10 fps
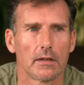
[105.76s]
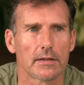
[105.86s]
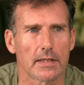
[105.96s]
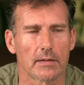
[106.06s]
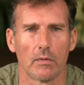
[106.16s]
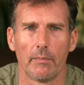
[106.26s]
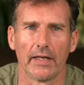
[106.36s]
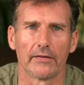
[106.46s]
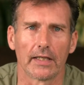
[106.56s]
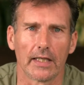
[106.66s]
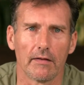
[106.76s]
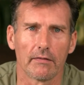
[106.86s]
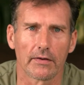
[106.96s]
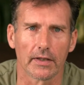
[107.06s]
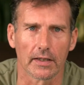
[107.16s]
So I said, well, basically
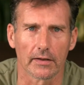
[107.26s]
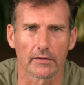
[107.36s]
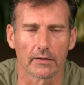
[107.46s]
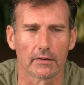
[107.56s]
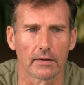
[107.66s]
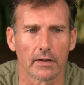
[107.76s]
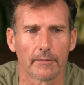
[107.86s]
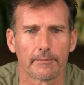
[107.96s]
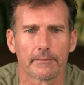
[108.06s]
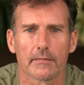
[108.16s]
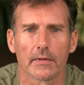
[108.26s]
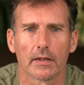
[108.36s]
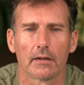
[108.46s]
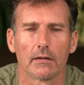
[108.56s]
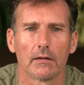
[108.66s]
everything. I said,
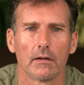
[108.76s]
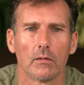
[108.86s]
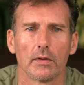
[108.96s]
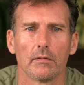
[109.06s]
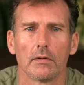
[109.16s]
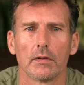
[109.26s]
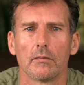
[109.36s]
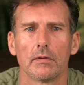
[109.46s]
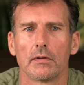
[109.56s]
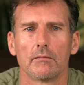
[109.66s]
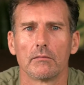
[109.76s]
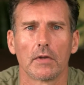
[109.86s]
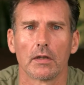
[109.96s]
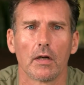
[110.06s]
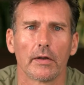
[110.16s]
we've
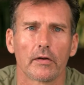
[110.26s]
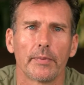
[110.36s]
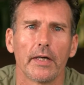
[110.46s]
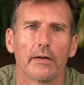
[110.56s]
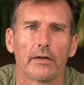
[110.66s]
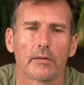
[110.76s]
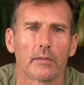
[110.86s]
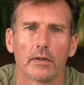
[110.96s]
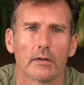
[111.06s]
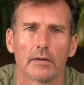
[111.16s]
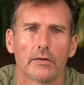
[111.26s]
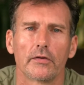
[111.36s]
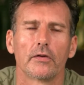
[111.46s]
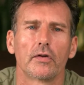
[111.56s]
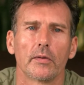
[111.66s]
got no experience. This is
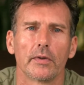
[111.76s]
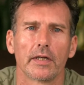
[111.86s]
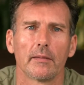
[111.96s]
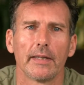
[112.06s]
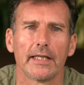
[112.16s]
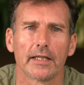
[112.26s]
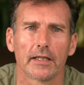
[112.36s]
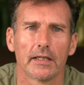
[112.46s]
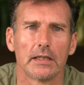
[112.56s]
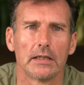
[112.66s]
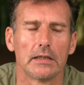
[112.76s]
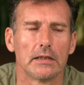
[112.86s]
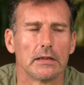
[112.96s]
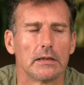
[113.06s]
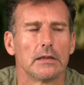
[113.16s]
the trip we're going to make.
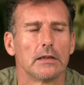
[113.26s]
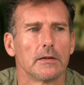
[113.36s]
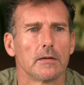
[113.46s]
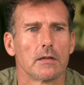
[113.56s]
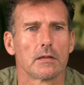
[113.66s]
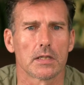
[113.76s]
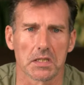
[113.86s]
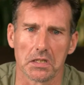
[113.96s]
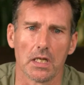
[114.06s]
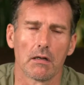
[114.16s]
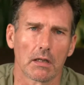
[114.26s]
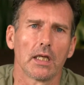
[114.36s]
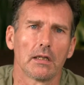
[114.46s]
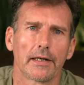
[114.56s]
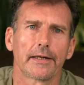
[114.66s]
She said, yeah,
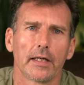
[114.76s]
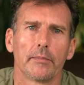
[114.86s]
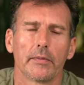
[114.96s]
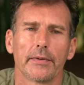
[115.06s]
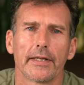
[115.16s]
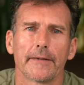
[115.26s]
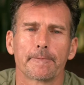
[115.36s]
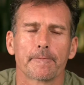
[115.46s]
okay, I can help you with that.